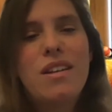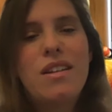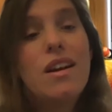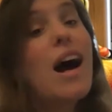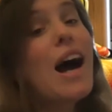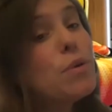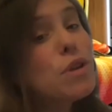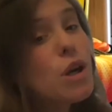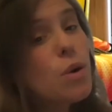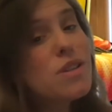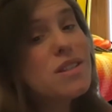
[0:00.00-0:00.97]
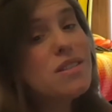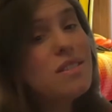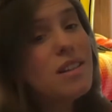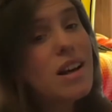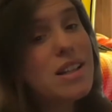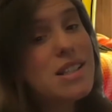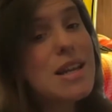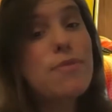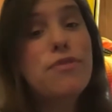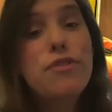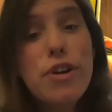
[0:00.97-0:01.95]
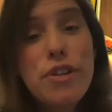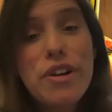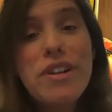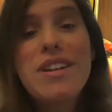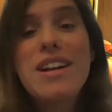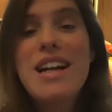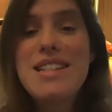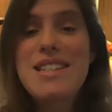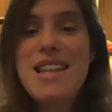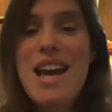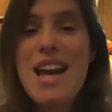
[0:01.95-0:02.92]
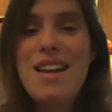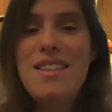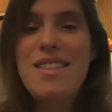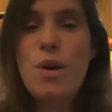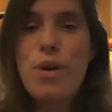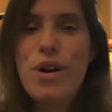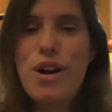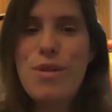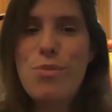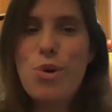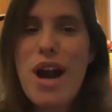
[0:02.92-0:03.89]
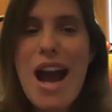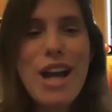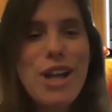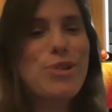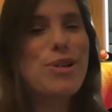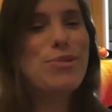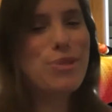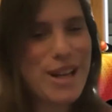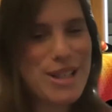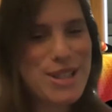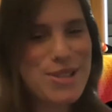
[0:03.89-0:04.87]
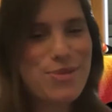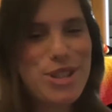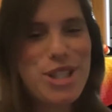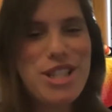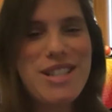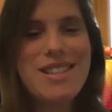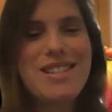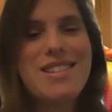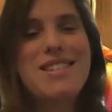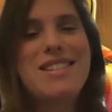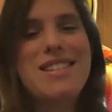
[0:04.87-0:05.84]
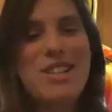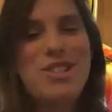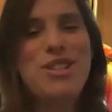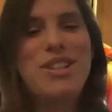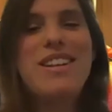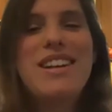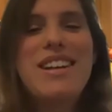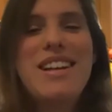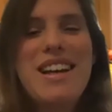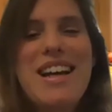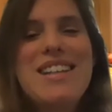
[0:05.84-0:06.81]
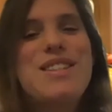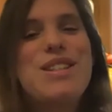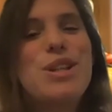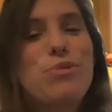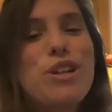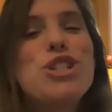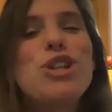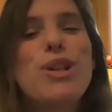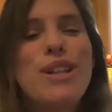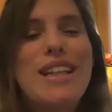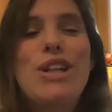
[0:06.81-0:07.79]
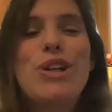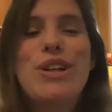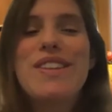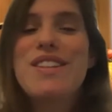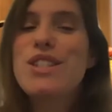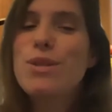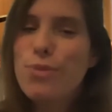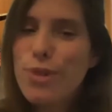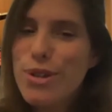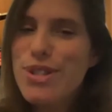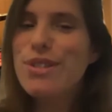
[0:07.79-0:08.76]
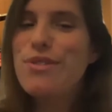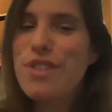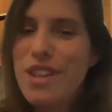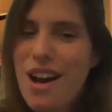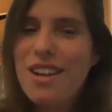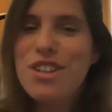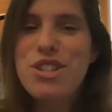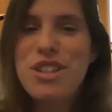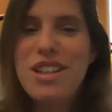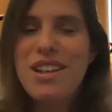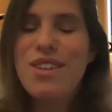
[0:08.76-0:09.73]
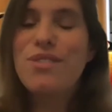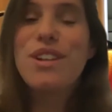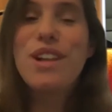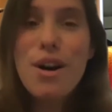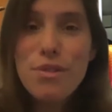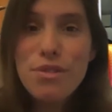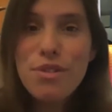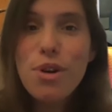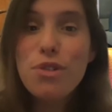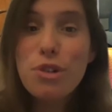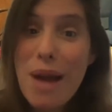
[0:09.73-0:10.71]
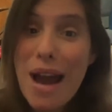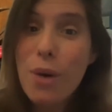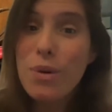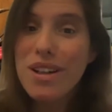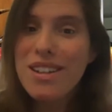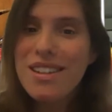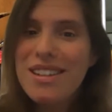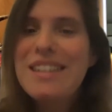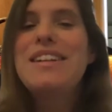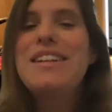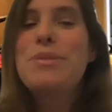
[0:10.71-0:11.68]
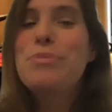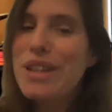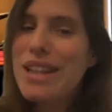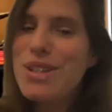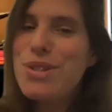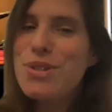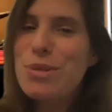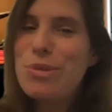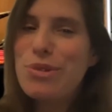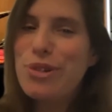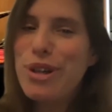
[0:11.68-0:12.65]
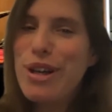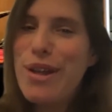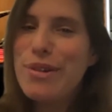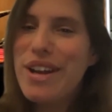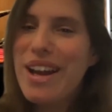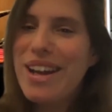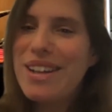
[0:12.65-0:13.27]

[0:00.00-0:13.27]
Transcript: I would go a step further and say that we are a more accurate reflection for Jesus's intention as the original leader in the subversive theology of love over power, but that's a sermon for another day.